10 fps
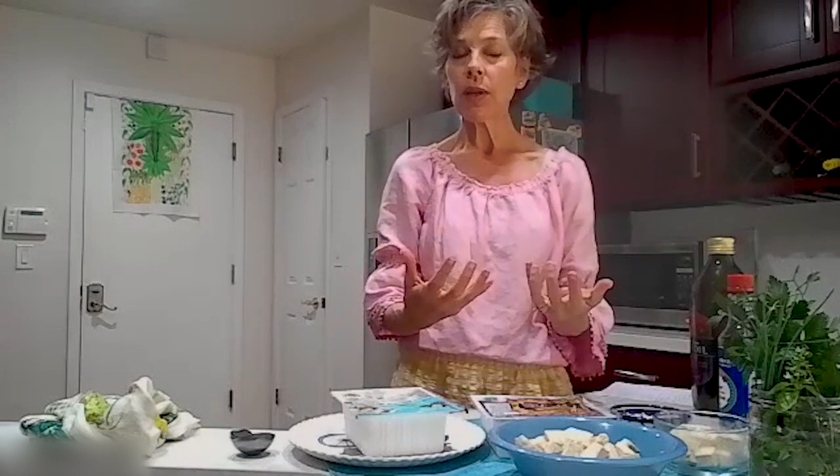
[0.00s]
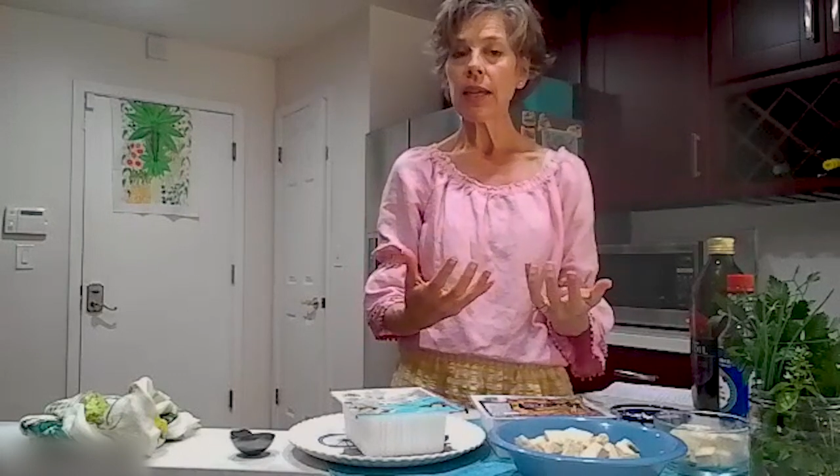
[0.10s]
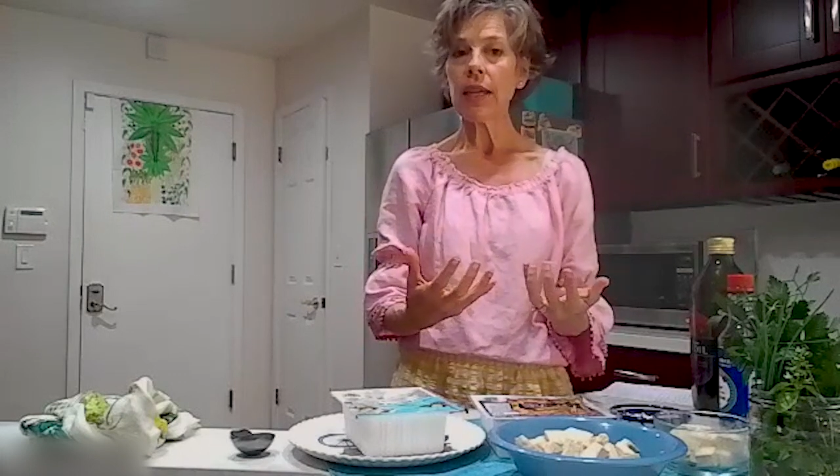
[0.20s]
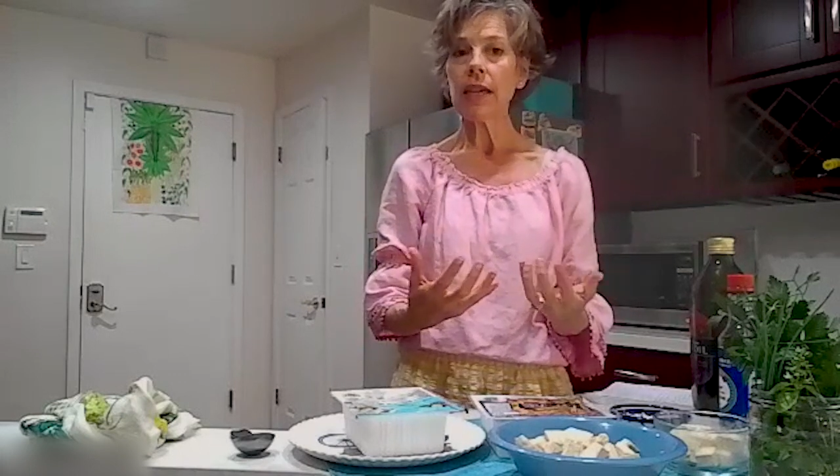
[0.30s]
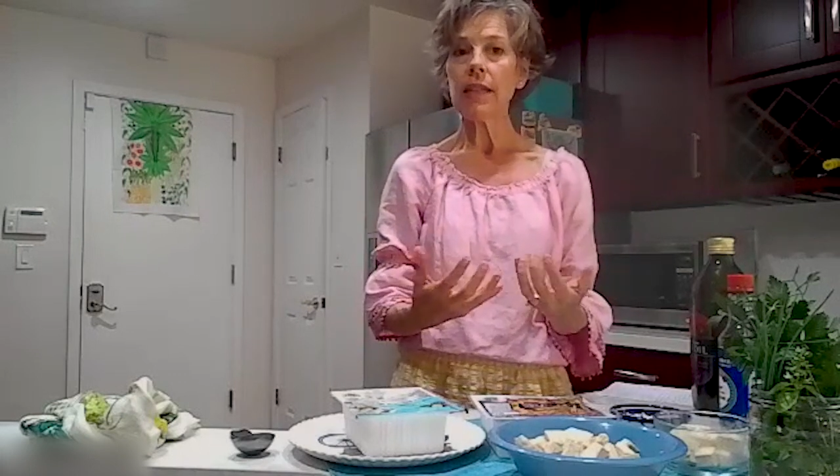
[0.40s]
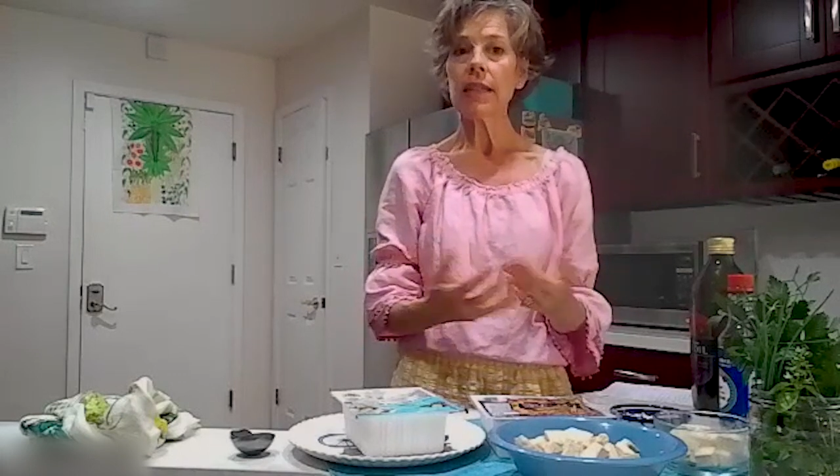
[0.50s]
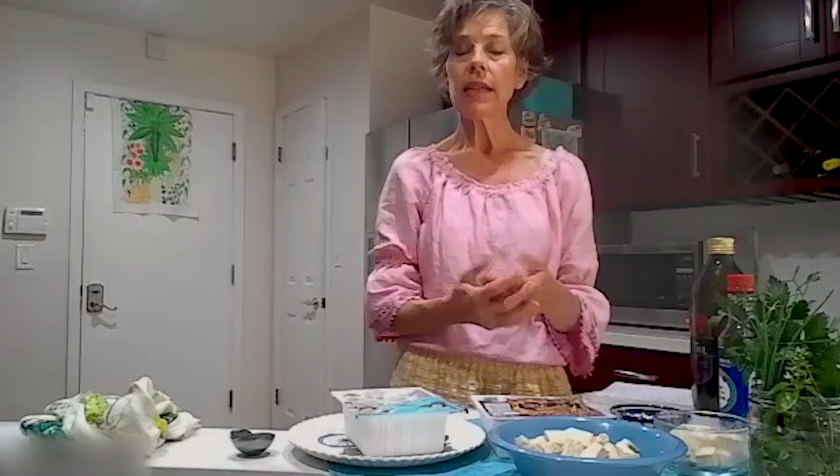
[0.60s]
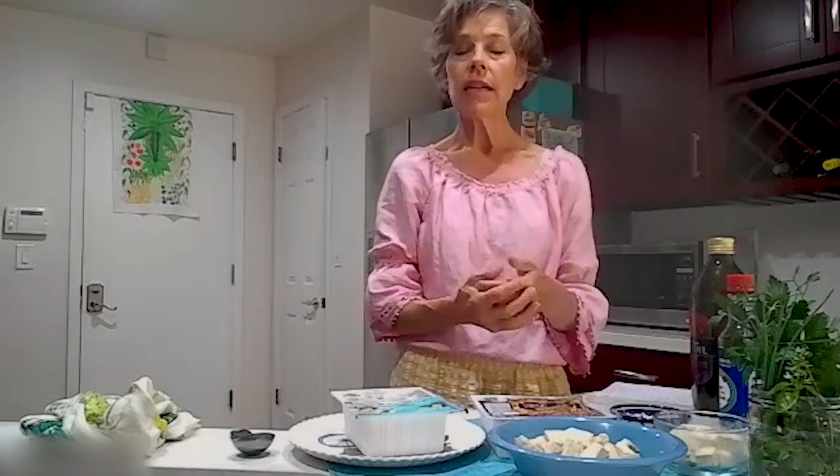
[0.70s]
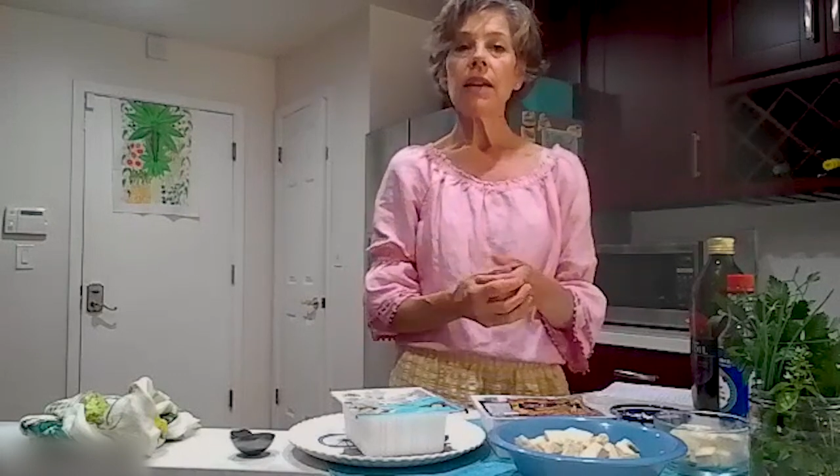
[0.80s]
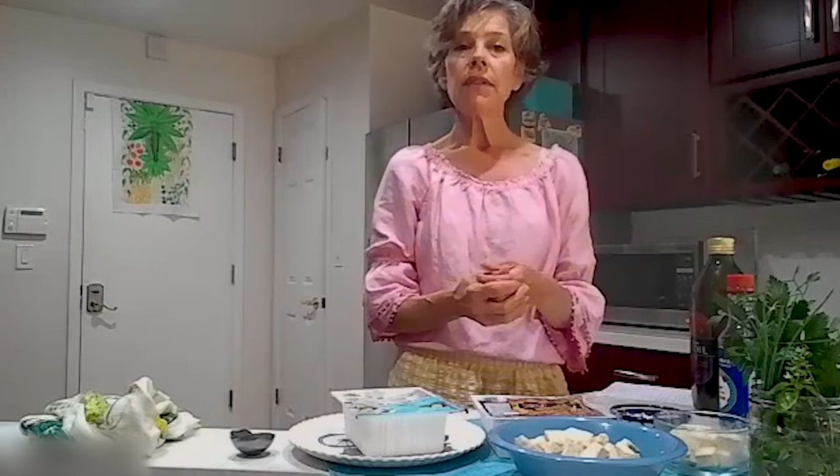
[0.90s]
we eat.
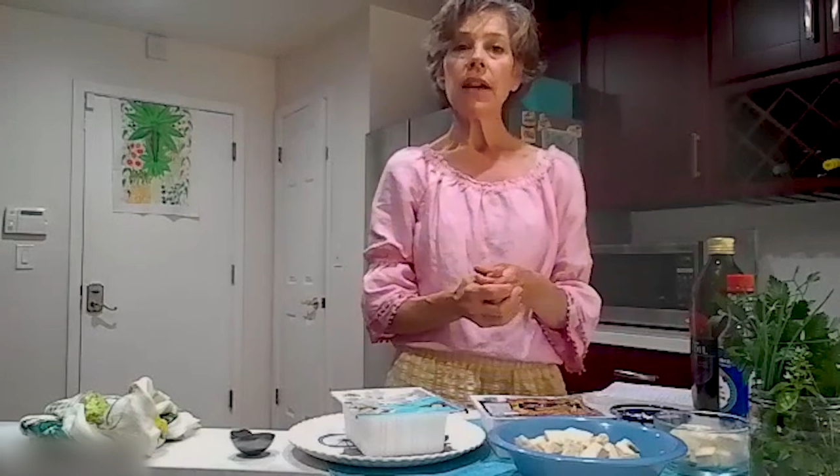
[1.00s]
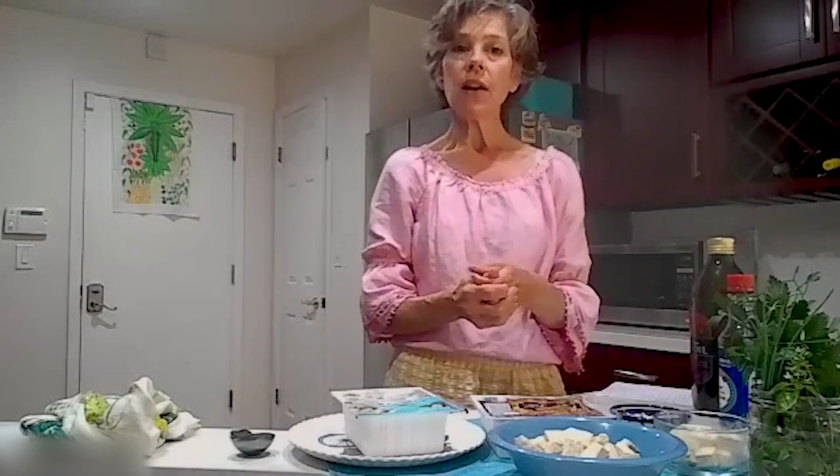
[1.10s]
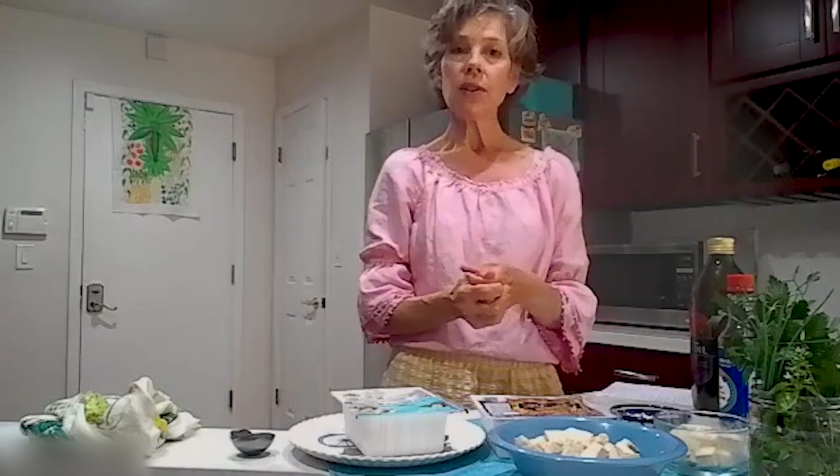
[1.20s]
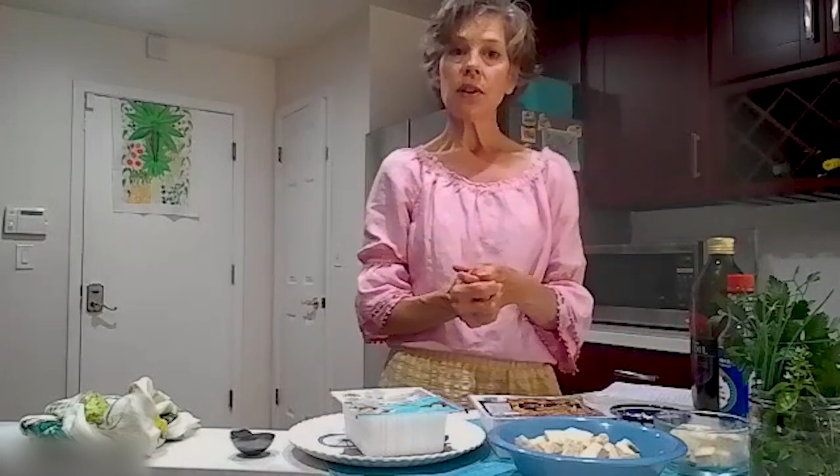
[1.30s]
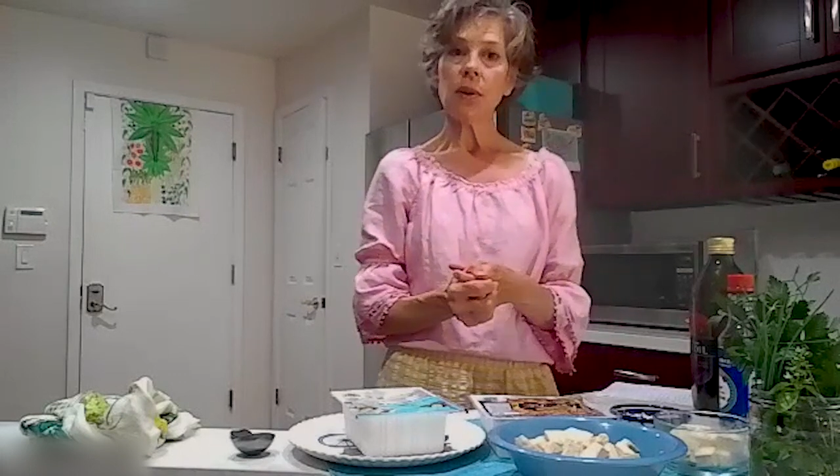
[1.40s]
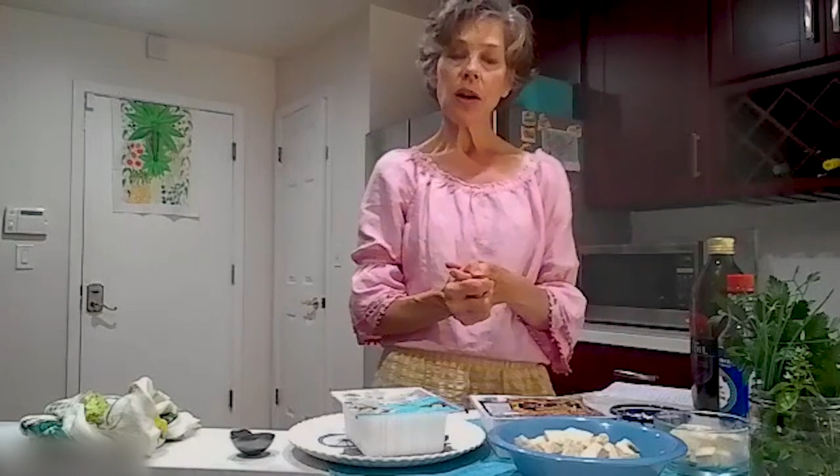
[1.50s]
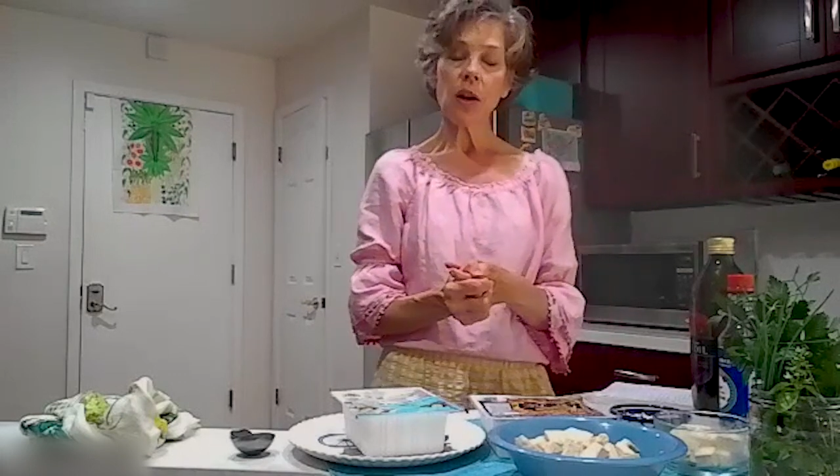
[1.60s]
They also